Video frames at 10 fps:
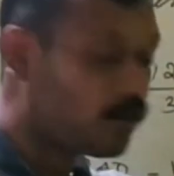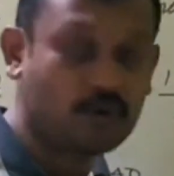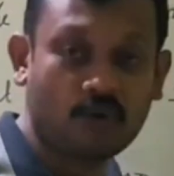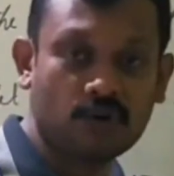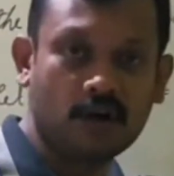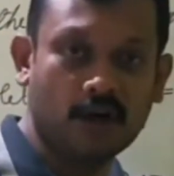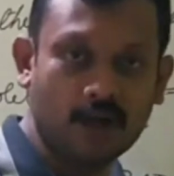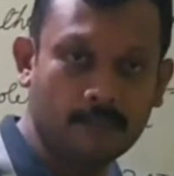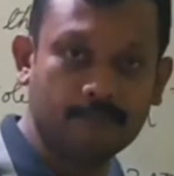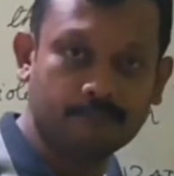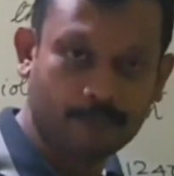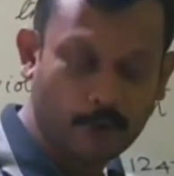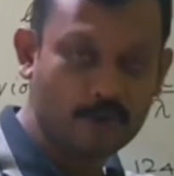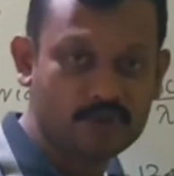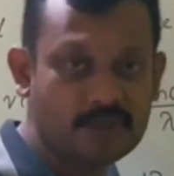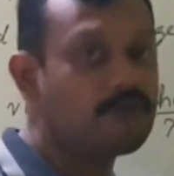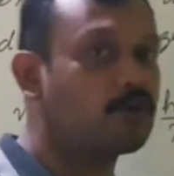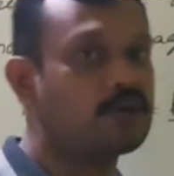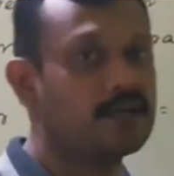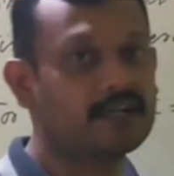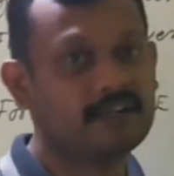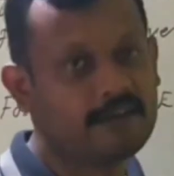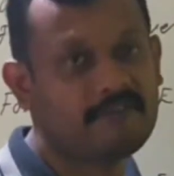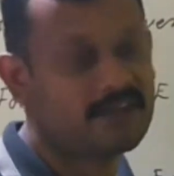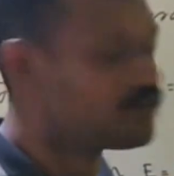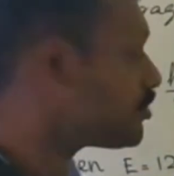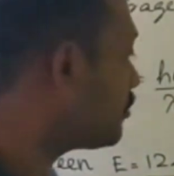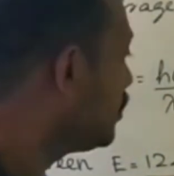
for producing photoelectric effect.